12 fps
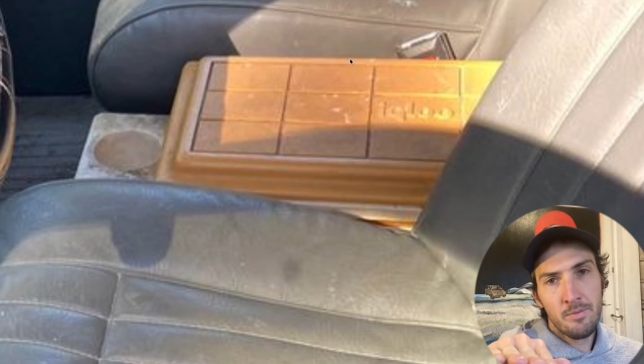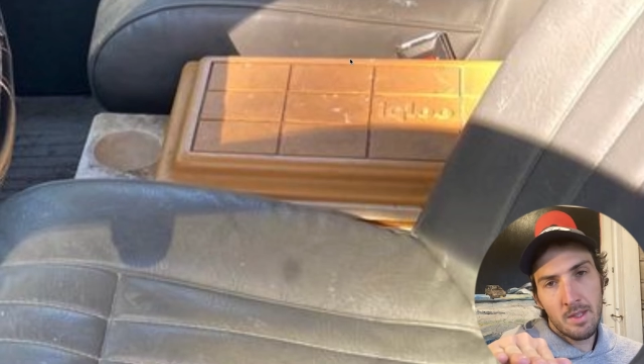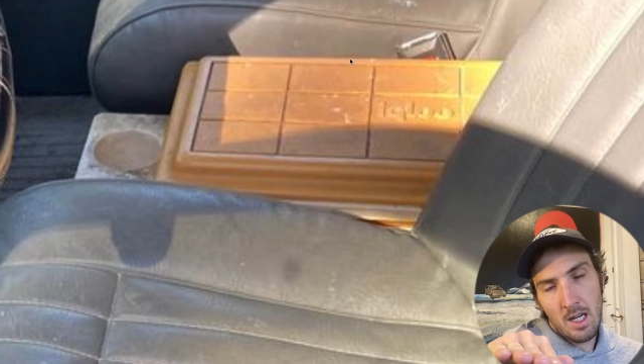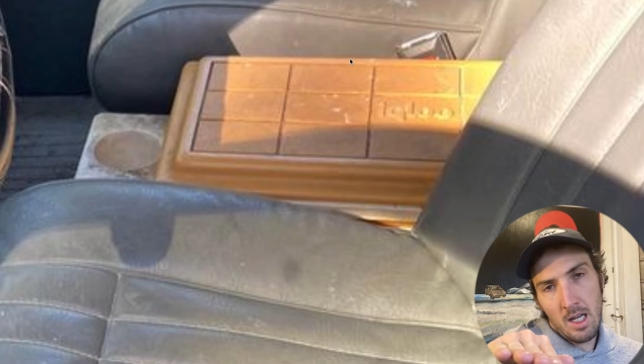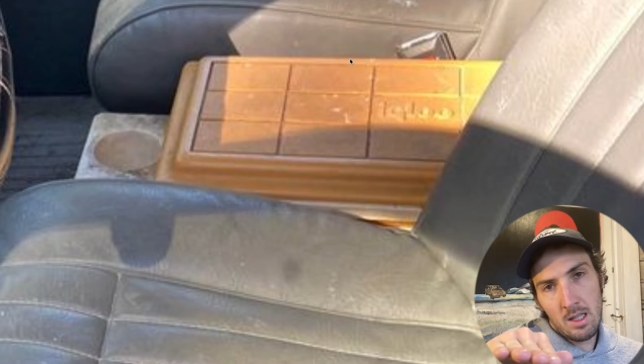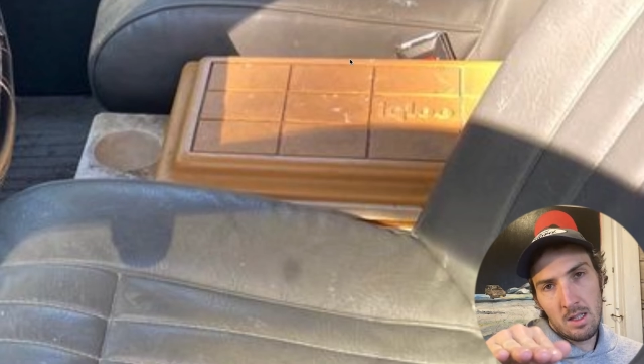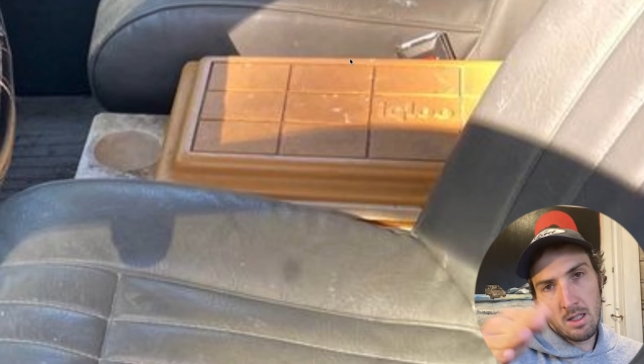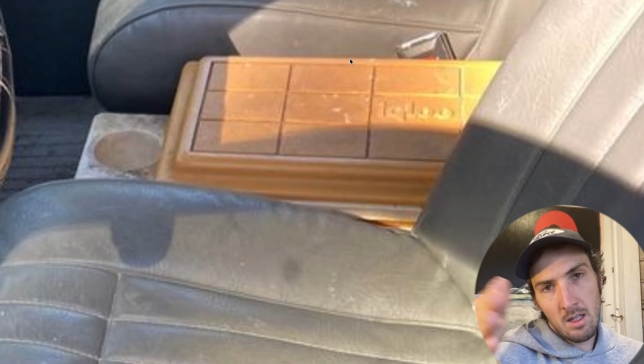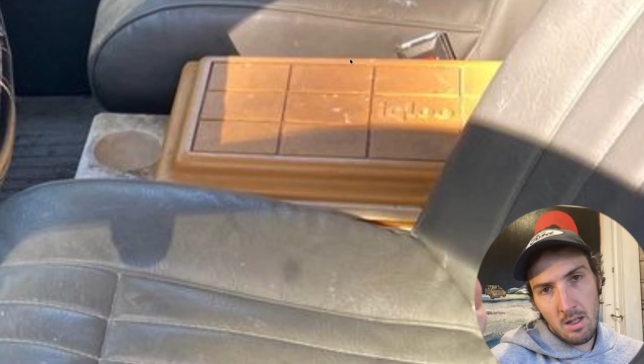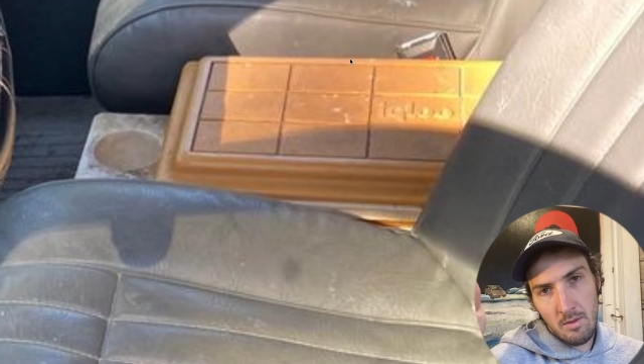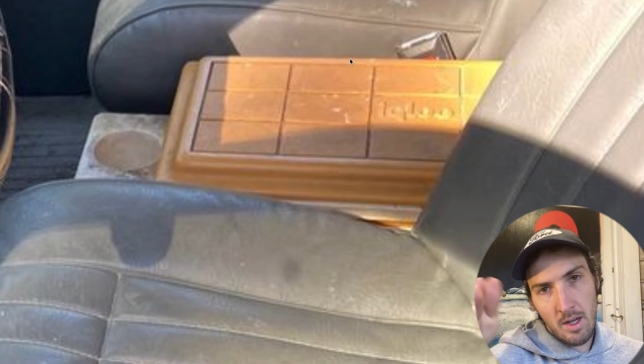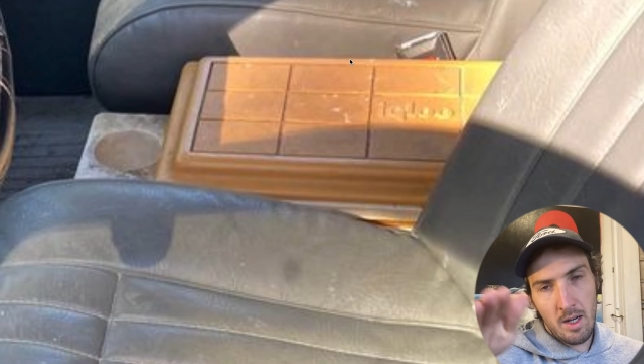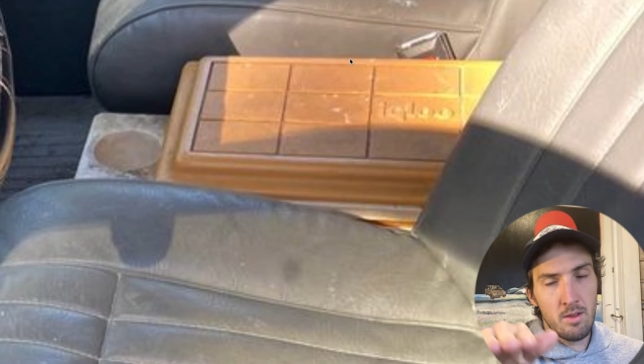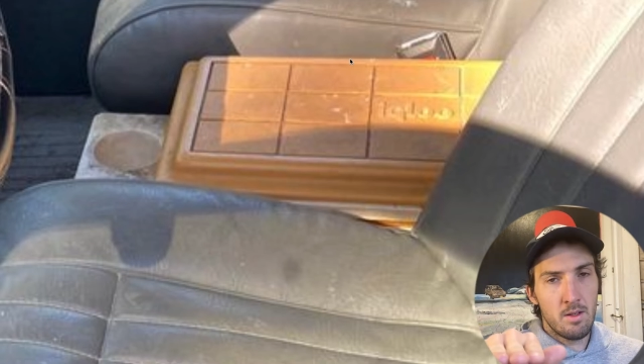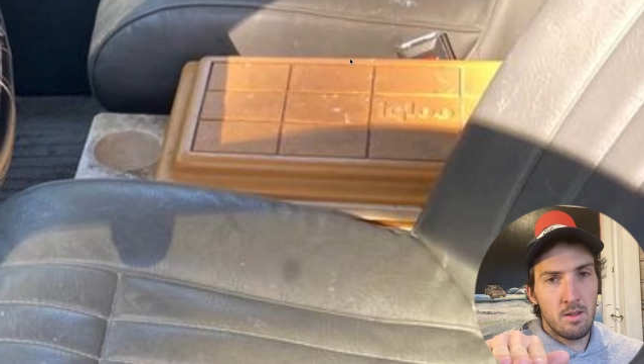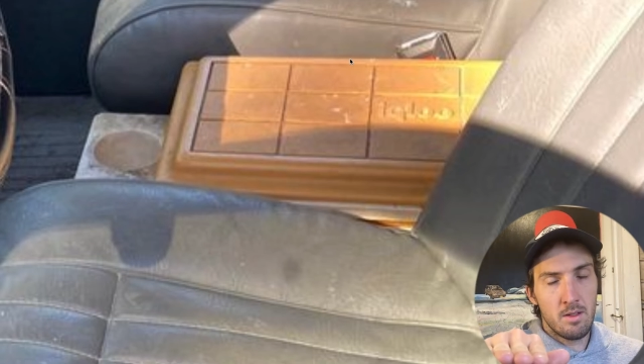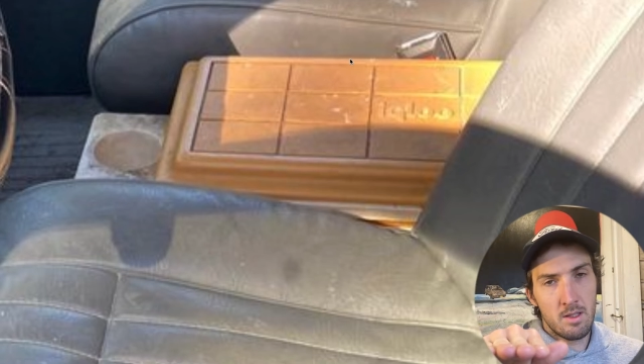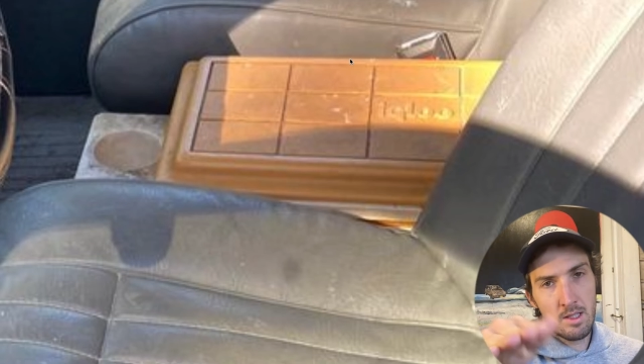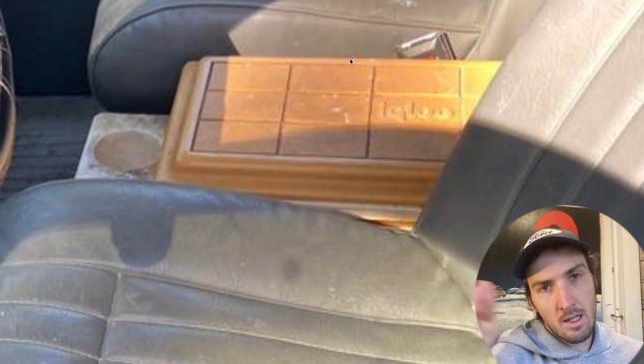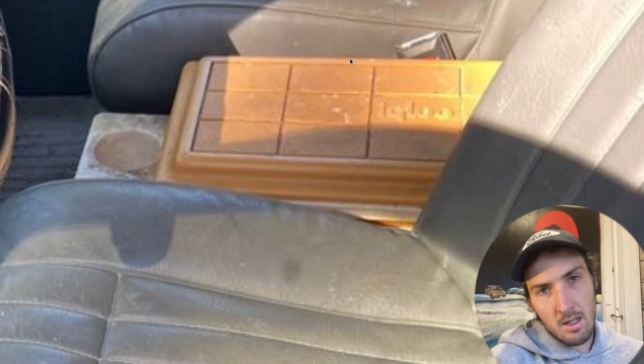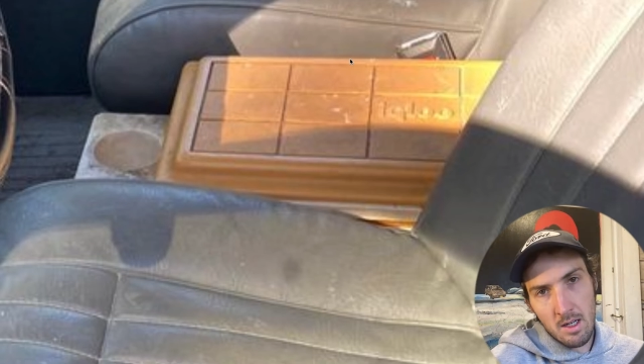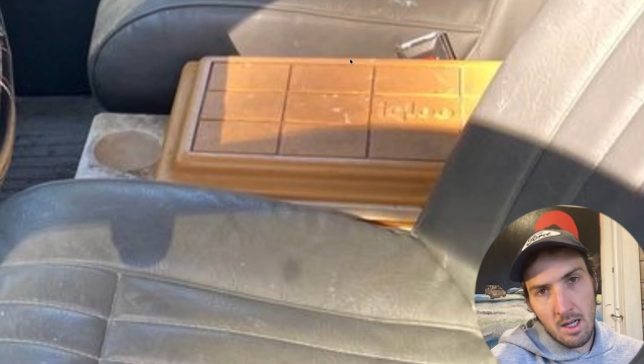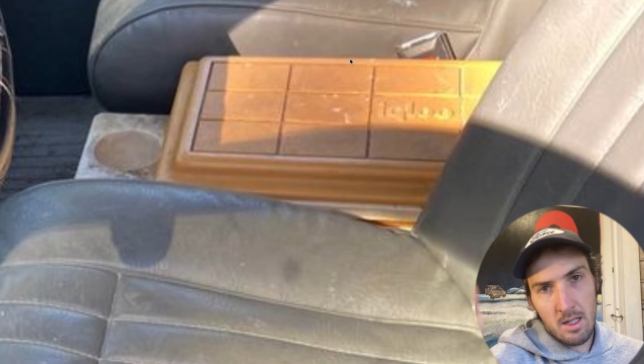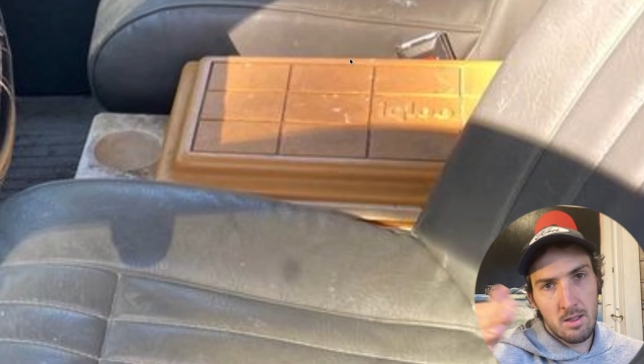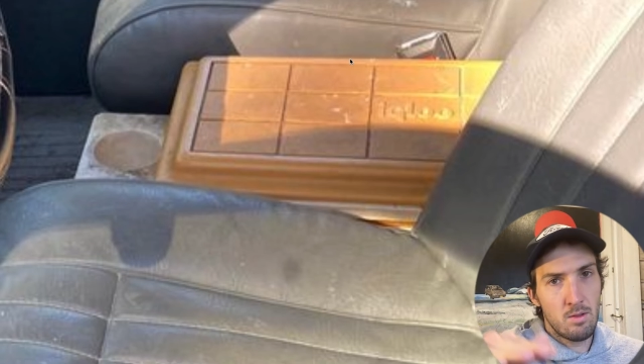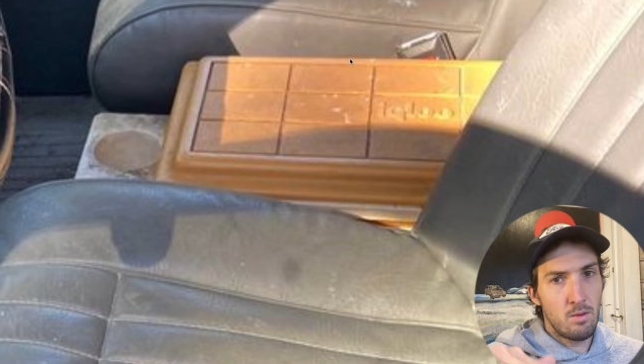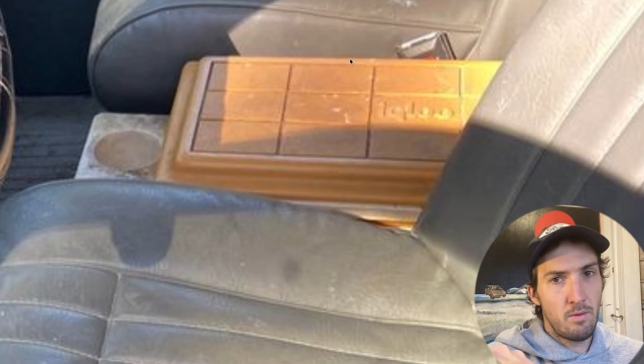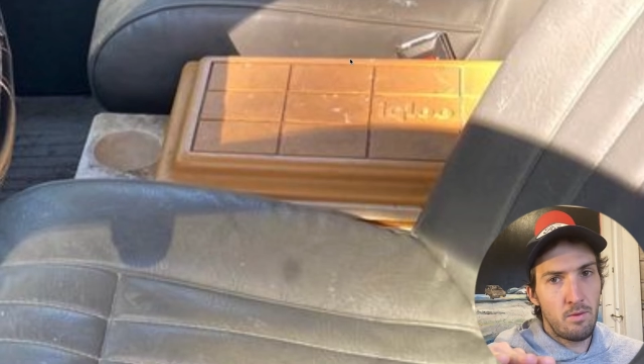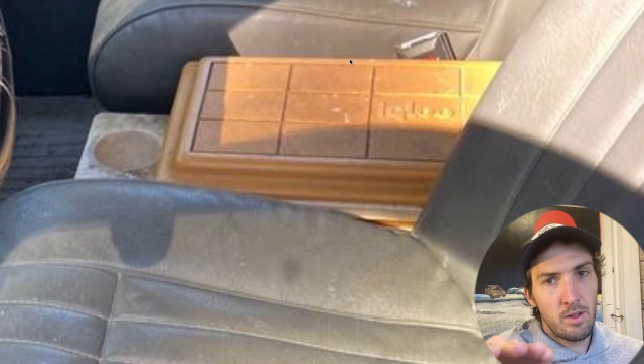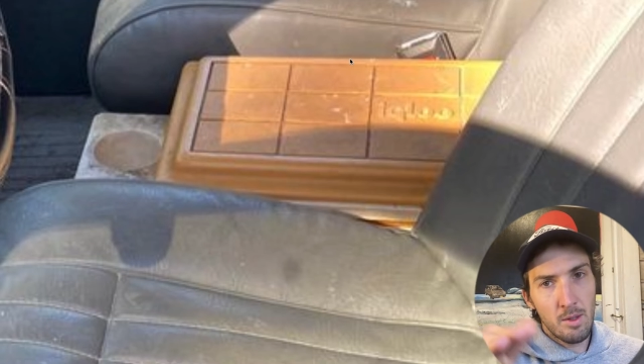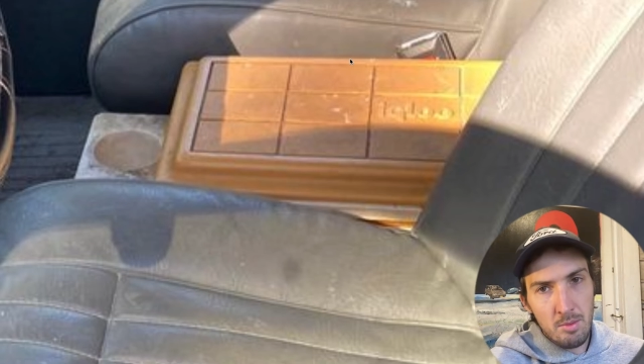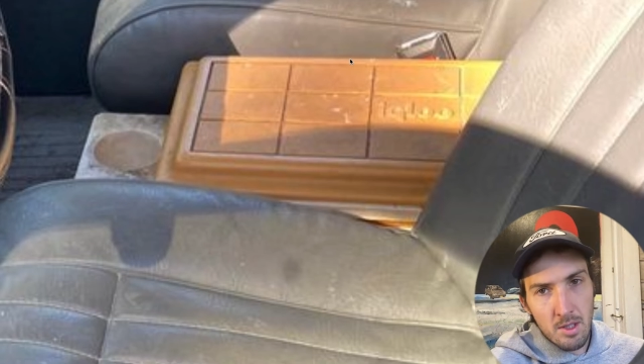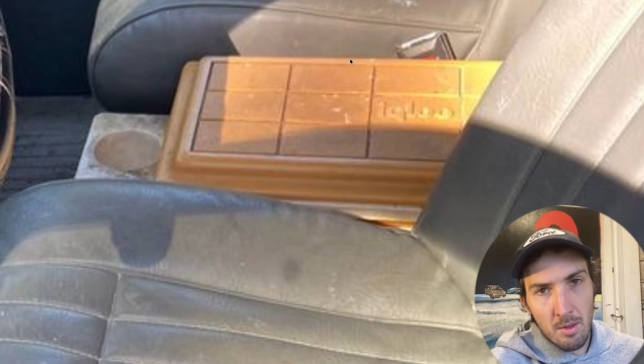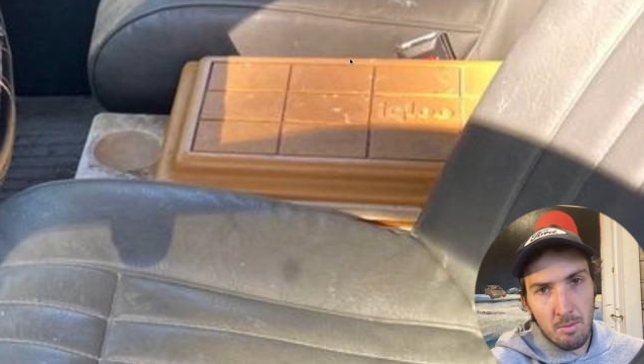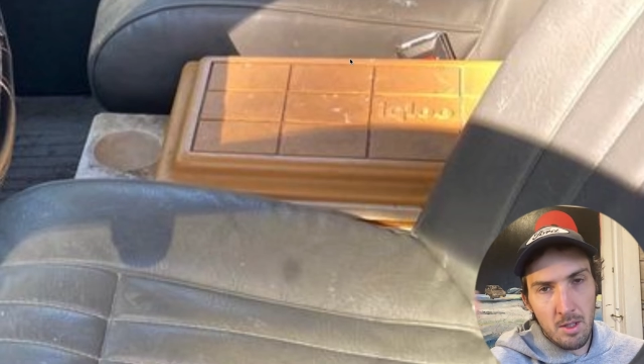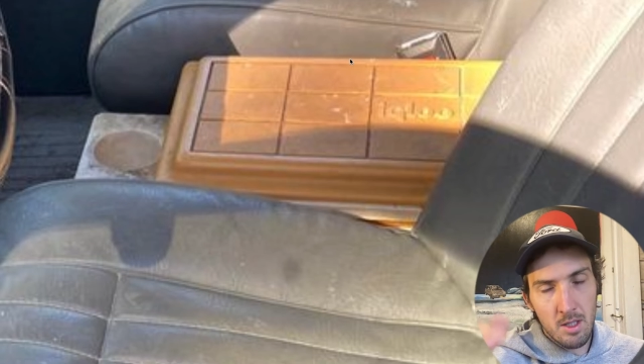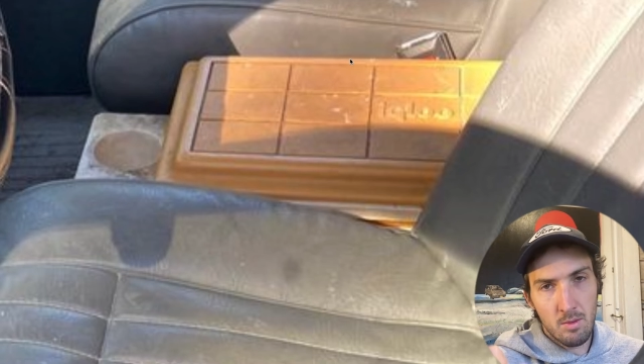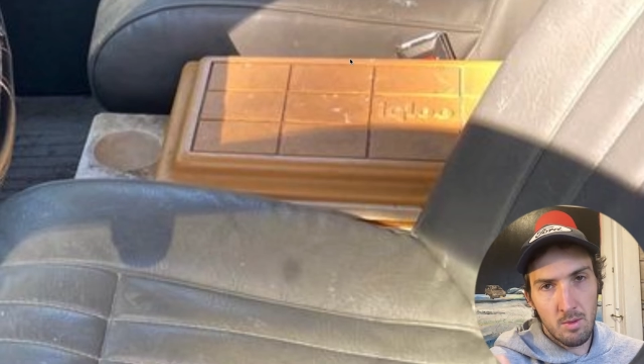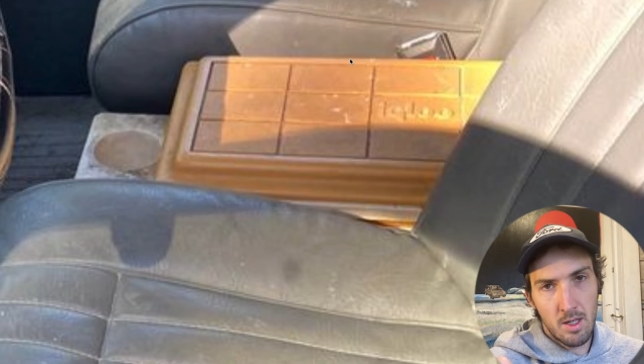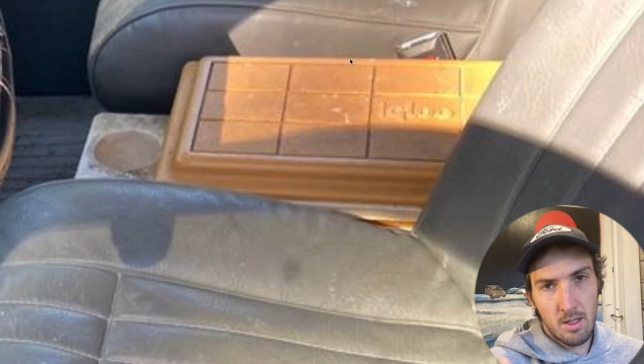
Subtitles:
I love how the center console flips up this way.